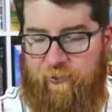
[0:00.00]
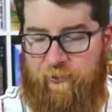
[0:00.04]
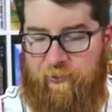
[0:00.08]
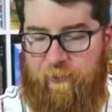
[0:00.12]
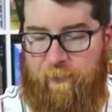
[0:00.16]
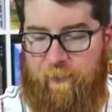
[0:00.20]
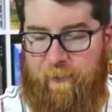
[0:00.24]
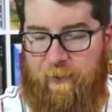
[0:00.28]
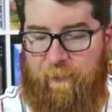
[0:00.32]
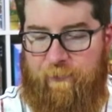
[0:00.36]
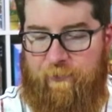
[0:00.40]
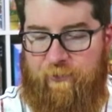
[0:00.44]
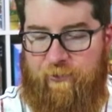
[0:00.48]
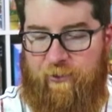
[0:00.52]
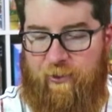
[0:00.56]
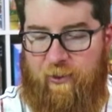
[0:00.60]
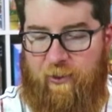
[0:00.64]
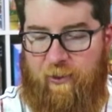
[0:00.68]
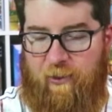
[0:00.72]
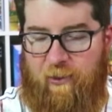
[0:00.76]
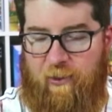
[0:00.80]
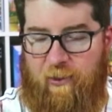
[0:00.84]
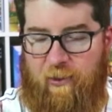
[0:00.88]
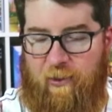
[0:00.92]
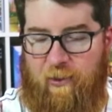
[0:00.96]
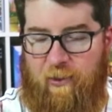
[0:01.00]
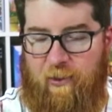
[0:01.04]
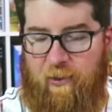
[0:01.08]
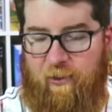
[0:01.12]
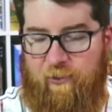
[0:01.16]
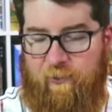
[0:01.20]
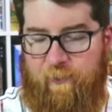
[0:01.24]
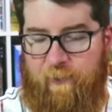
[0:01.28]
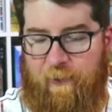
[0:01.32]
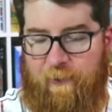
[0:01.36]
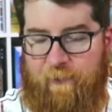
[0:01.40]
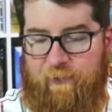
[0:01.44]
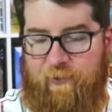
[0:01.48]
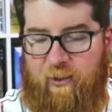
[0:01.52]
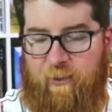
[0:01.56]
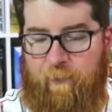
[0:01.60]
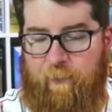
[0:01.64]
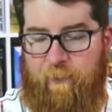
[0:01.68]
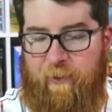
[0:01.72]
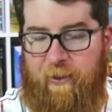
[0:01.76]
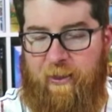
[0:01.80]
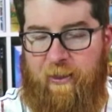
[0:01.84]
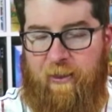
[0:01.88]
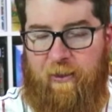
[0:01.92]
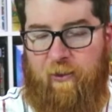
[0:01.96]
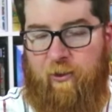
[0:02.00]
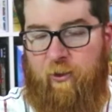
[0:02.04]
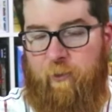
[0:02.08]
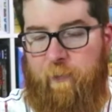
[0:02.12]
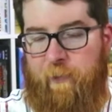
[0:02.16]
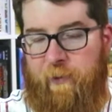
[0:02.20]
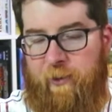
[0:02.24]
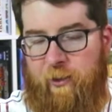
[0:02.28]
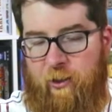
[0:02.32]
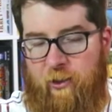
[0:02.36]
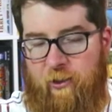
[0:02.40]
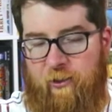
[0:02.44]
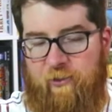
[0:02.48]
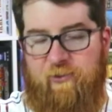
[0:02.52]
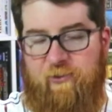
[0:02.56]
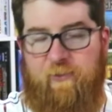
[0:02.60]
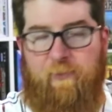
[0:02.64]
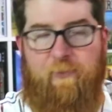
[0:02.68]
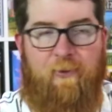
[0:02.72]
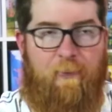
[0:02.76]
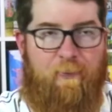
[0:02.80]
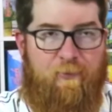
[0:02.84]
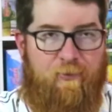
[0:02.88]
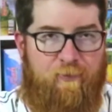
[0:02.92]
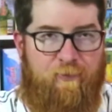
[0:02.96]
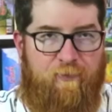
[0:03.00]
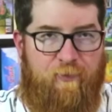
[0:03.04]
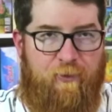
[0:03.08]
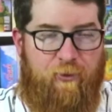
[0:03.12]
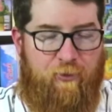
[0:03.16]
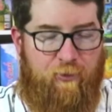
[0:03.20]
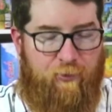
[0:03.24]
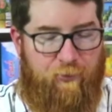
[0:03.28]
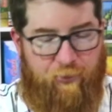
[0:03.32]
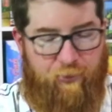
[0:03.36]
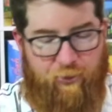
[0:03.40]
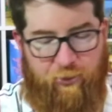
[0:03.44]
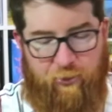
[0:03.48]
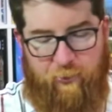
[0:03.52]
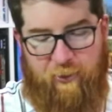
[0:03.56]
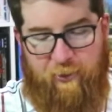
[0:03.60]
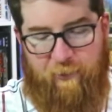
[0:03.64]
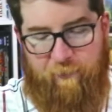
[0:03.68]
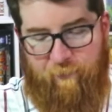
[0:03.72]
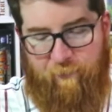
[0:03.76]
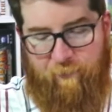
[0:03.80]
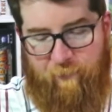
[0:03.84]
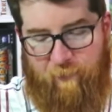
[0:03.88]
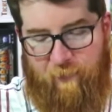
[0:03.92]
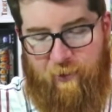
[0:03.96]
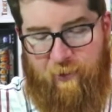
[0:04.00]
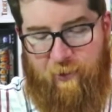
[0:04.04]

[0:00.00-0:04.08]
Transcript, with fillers: Sometimes, uh, sometimes it can be a little bit long, sometimes it feels a little short.